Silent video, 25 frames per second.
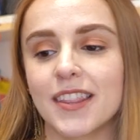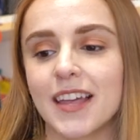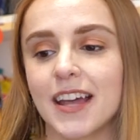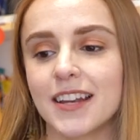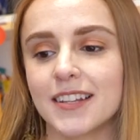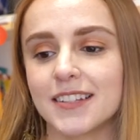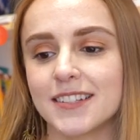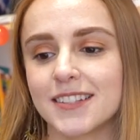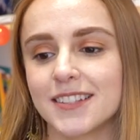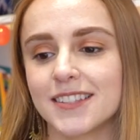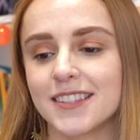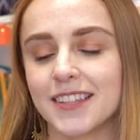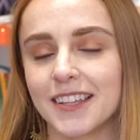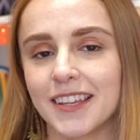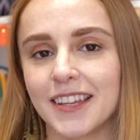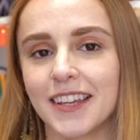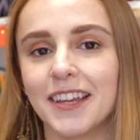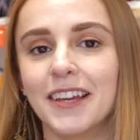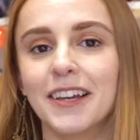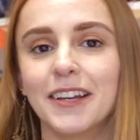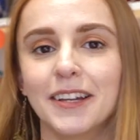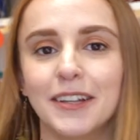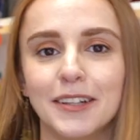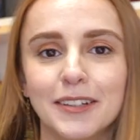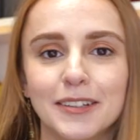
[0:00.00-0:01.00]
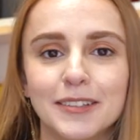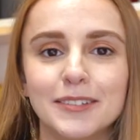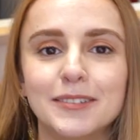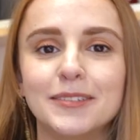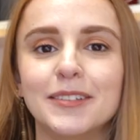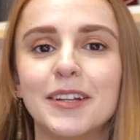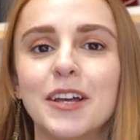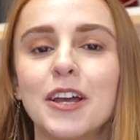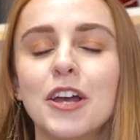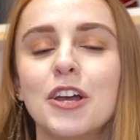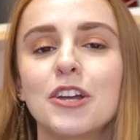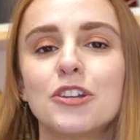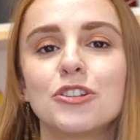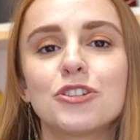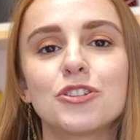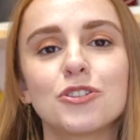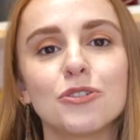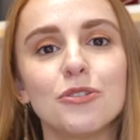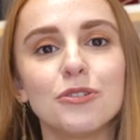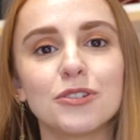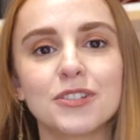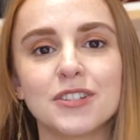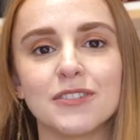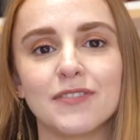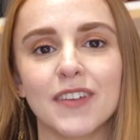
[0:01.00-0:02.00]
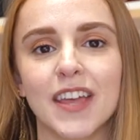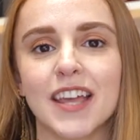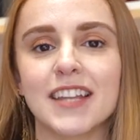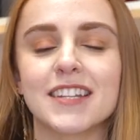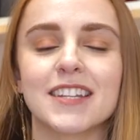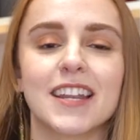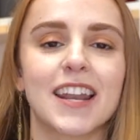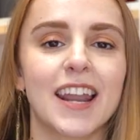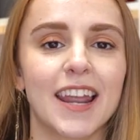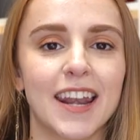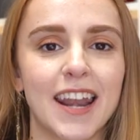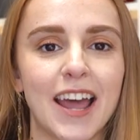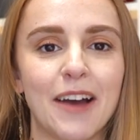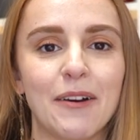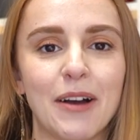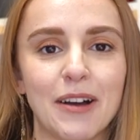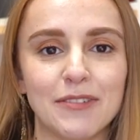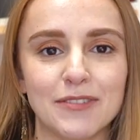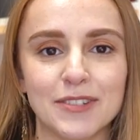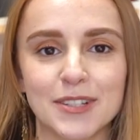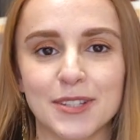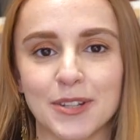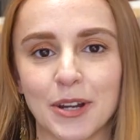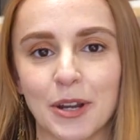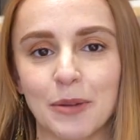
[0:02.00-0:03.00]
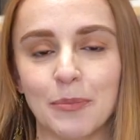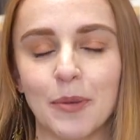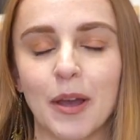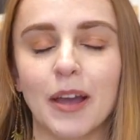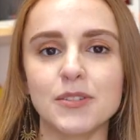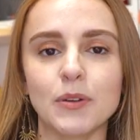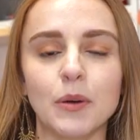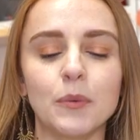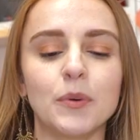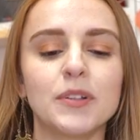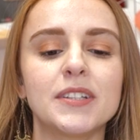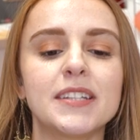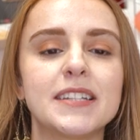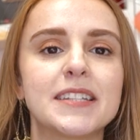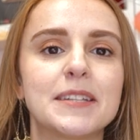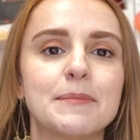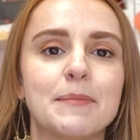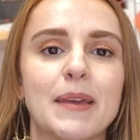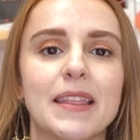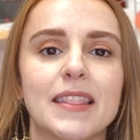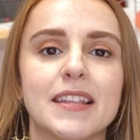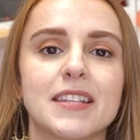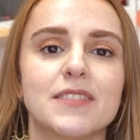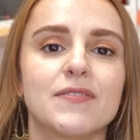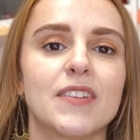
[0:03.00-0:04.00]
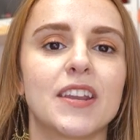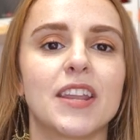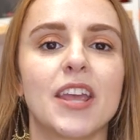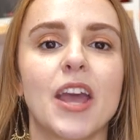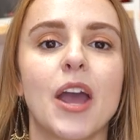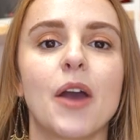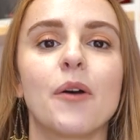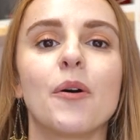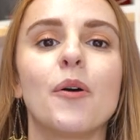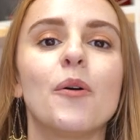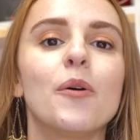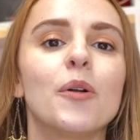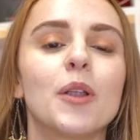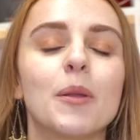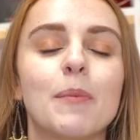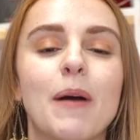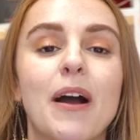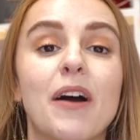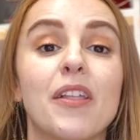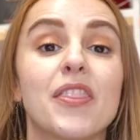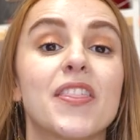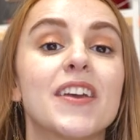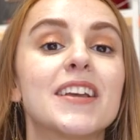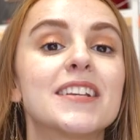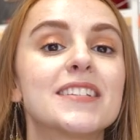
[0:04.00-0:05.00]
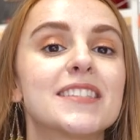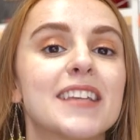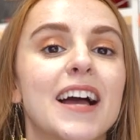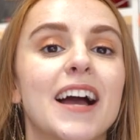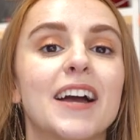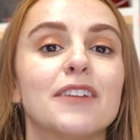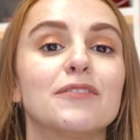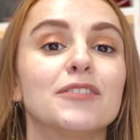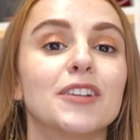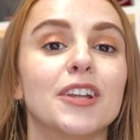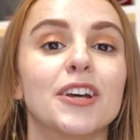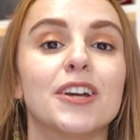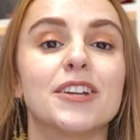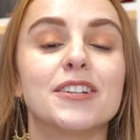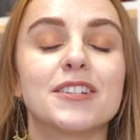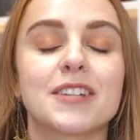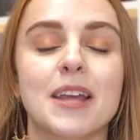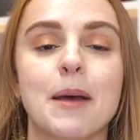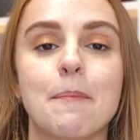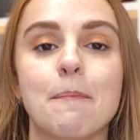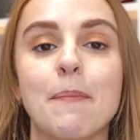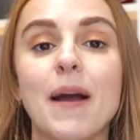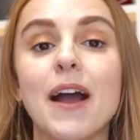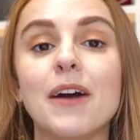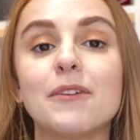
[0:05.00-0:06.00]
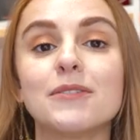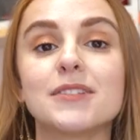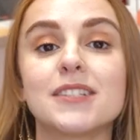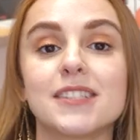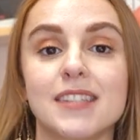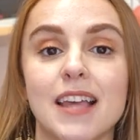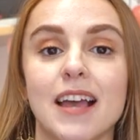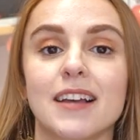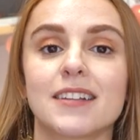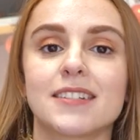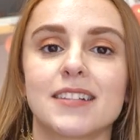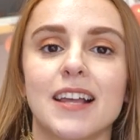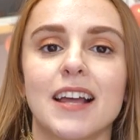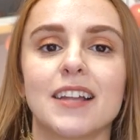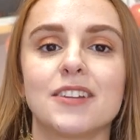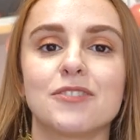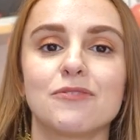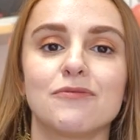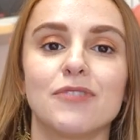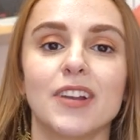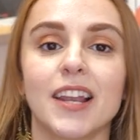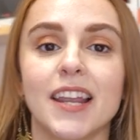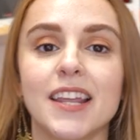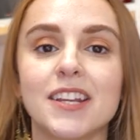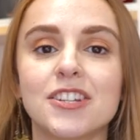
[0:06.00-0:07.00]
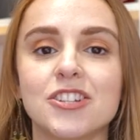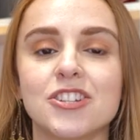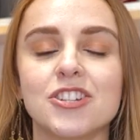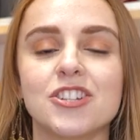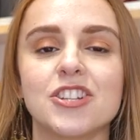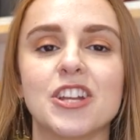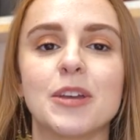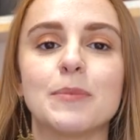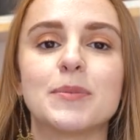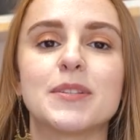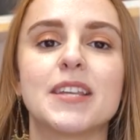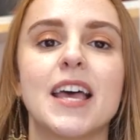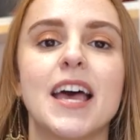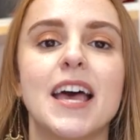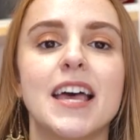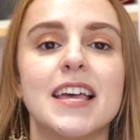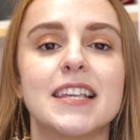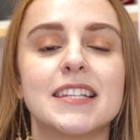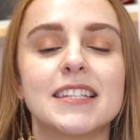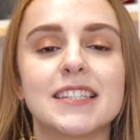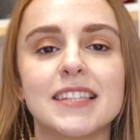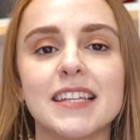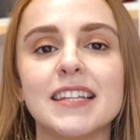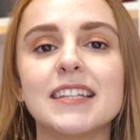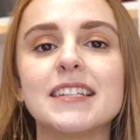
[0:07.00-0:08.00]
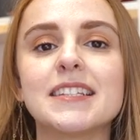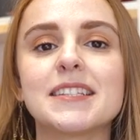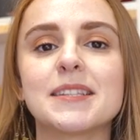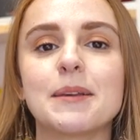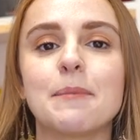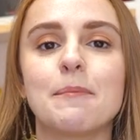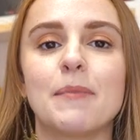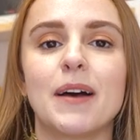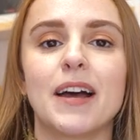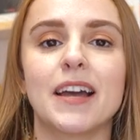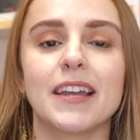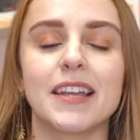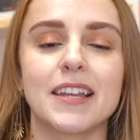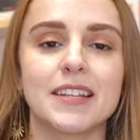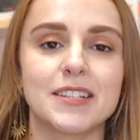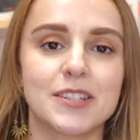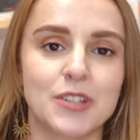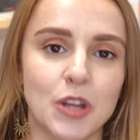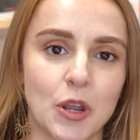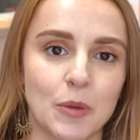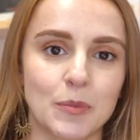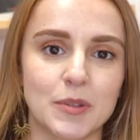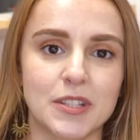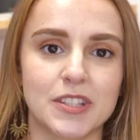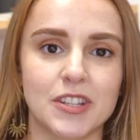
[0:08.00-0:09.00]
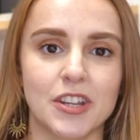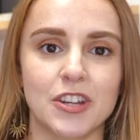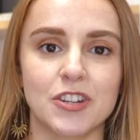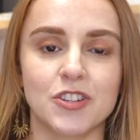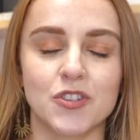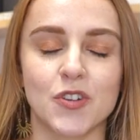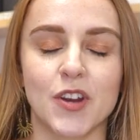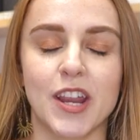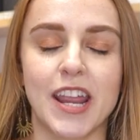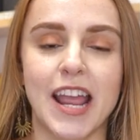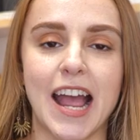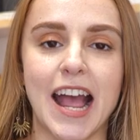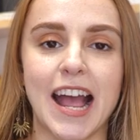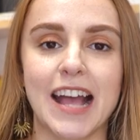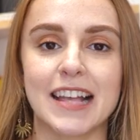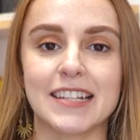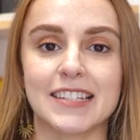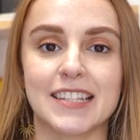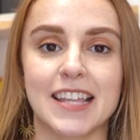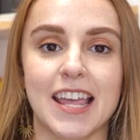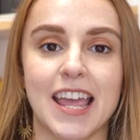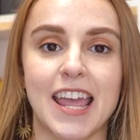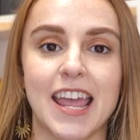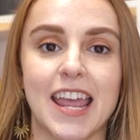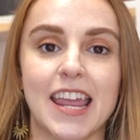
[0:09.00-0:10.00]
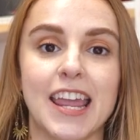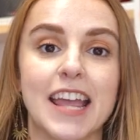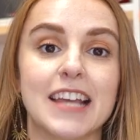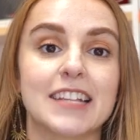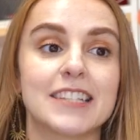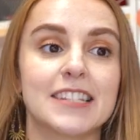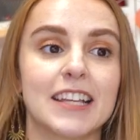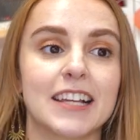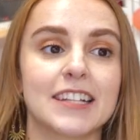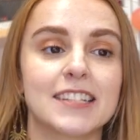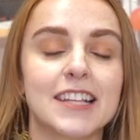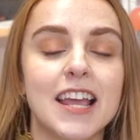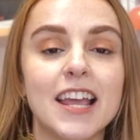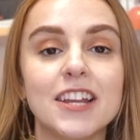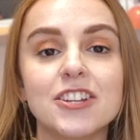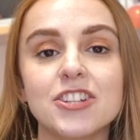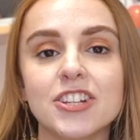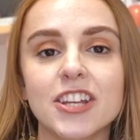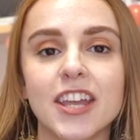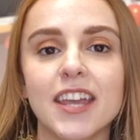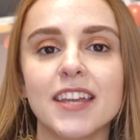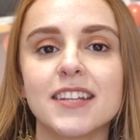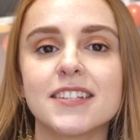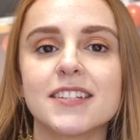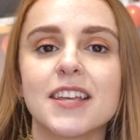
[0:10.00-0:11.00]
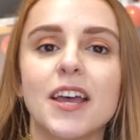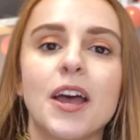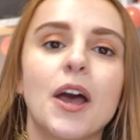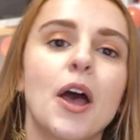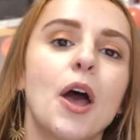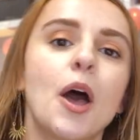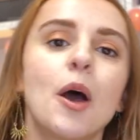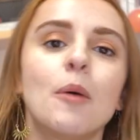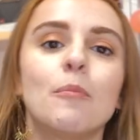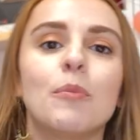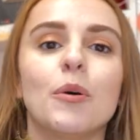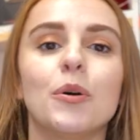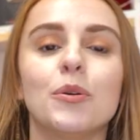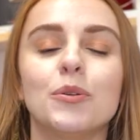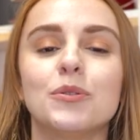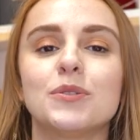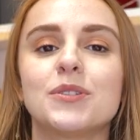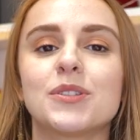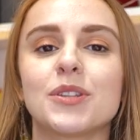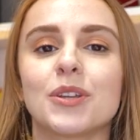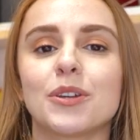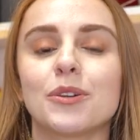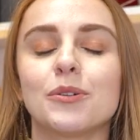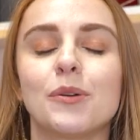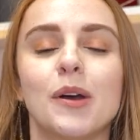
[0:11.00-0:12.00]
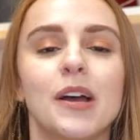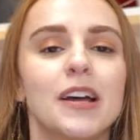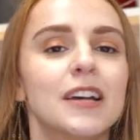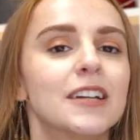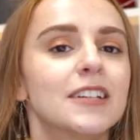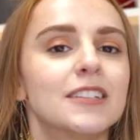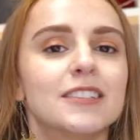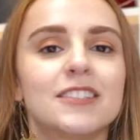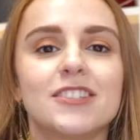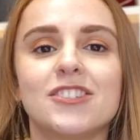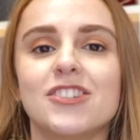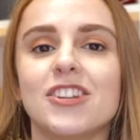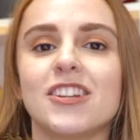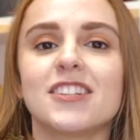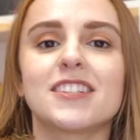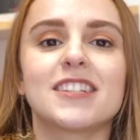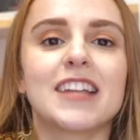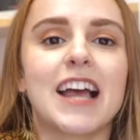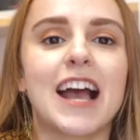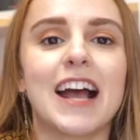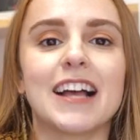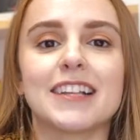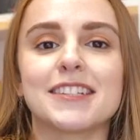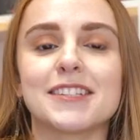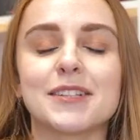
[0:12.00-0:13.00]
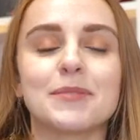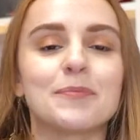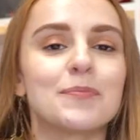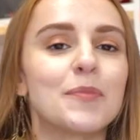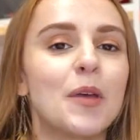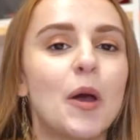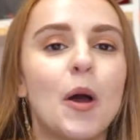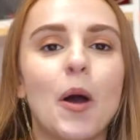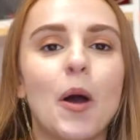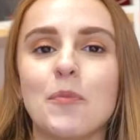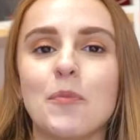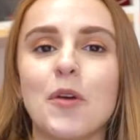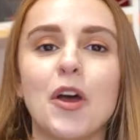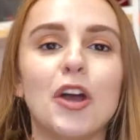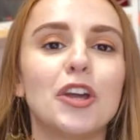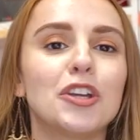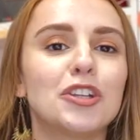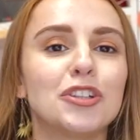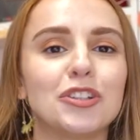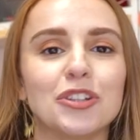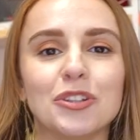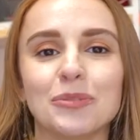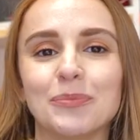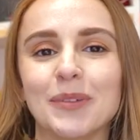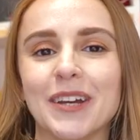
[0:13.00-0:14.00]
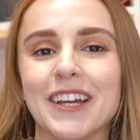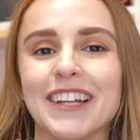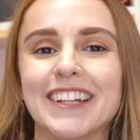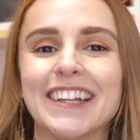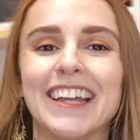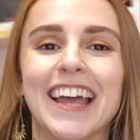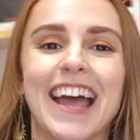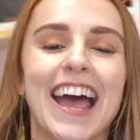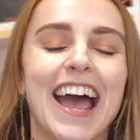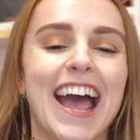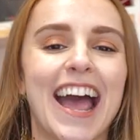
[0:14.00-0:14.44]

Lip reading: That is the short of it, and I now have a stoma. So I wanted to make this video all about things that I've learned about sex and relationships since my stoma surgery as a sex educator, but also just as a human.